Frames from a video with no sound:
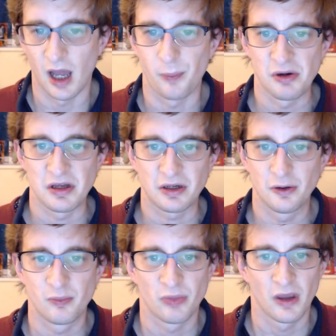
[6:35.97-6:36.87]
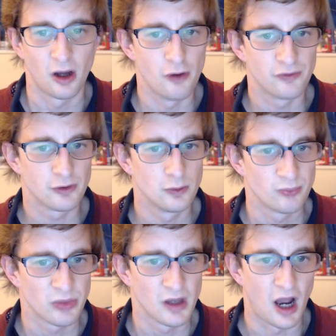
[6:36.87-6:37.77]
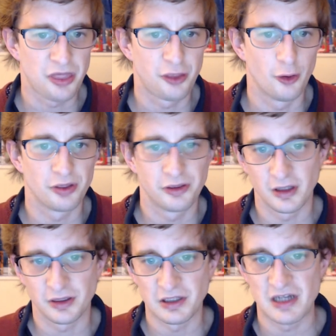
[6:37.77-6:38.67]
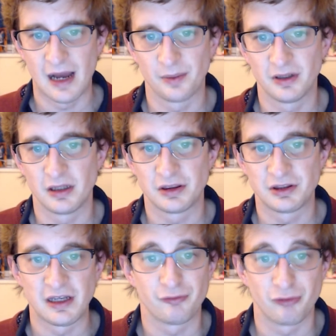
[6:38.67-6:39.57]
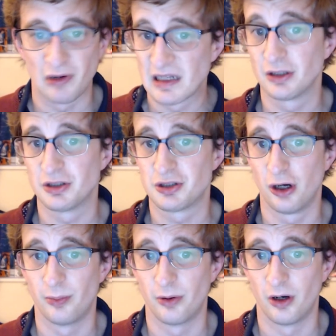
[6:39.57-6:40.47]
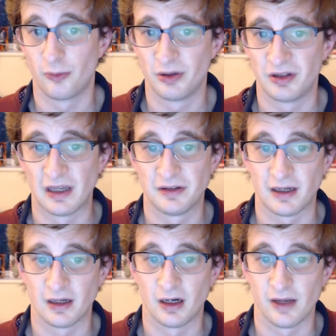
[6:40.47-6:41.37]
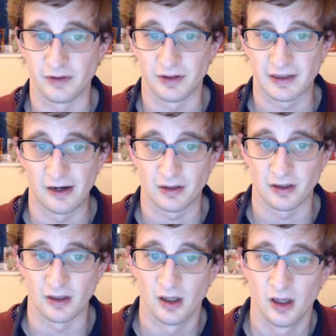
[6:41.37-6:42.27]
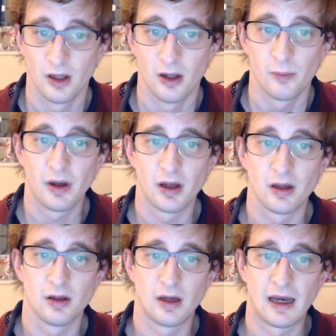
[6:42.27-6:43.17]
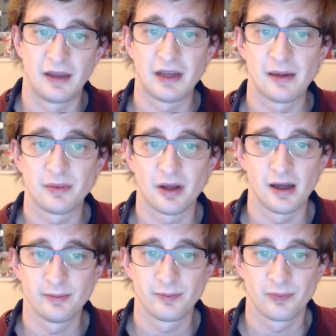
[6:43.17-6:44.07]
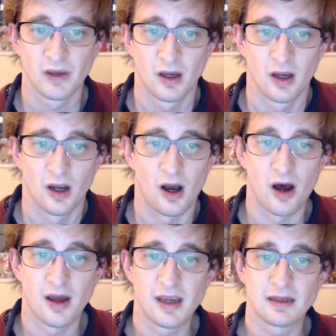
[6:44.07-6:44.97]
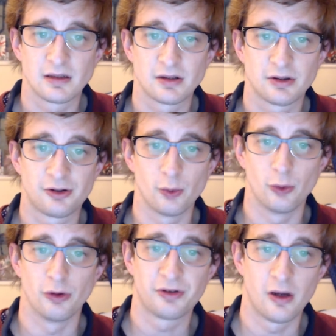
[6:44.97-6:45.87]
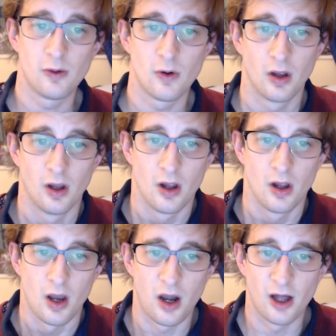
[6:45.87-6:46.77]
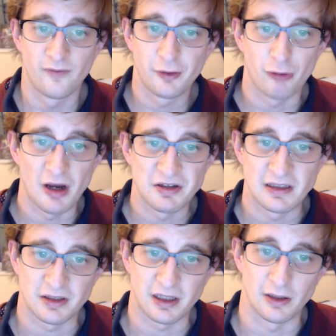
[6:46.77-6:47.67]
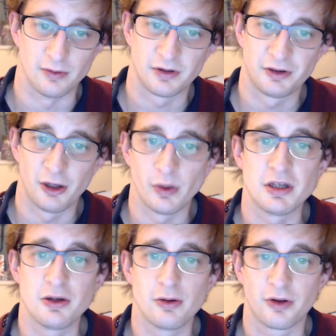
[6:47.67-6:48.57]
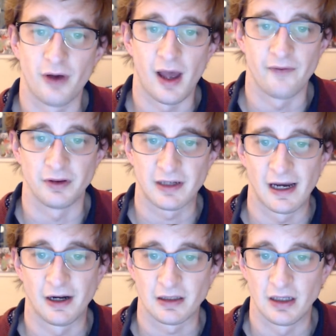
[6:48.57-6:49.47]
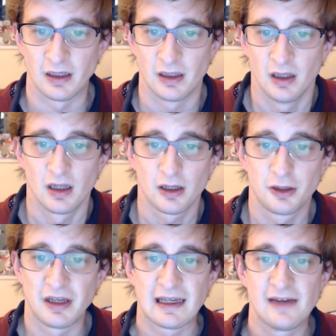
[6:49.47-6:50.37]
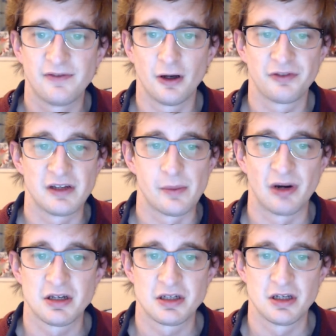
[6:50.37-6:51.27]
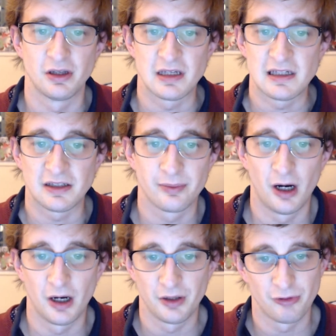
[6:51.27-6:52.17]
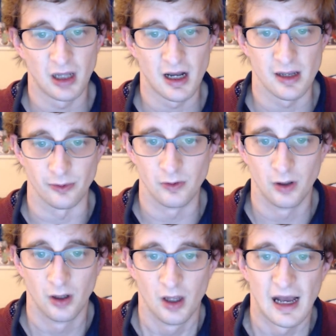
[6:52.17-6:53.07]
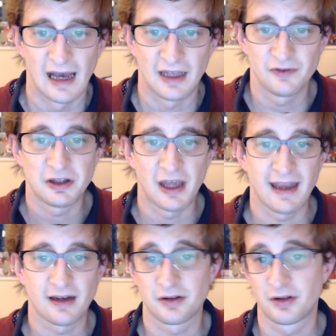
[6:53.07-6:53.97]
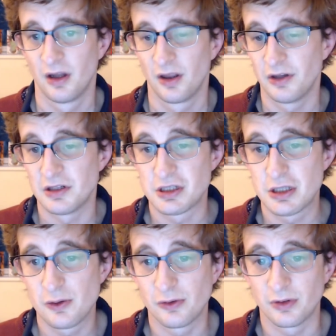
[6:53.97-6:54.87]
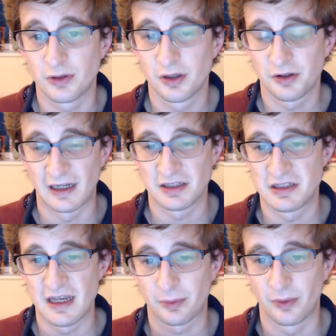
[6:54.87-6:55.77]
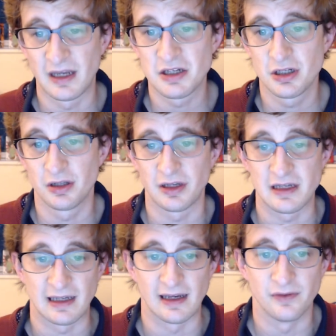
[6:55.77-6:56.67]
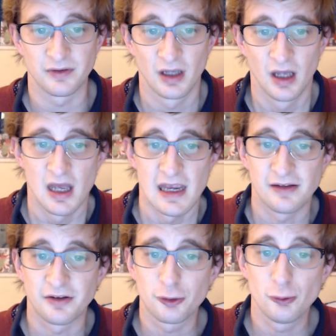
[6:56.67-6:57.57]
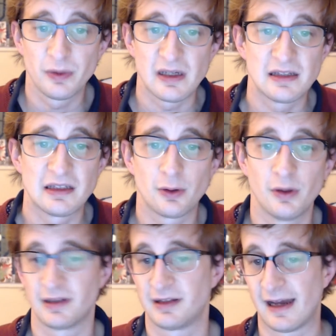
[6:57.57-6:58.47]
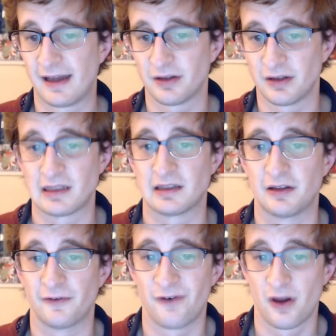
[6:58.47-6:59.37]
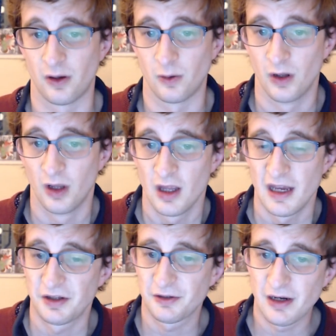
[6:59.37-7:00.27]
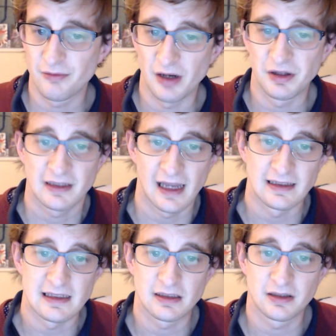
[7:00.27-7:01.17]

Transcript: Pretty cool. Overall, I thought that this chapter did a really good job of presenting Ivan's character. But at the same time, I do also love the writing skills that were used for Evan's character because it gives off the impression that he's smart and reliable, as the text that is used / the explanation that he gives is super easy to understand and easy to follow. It's a great writing technique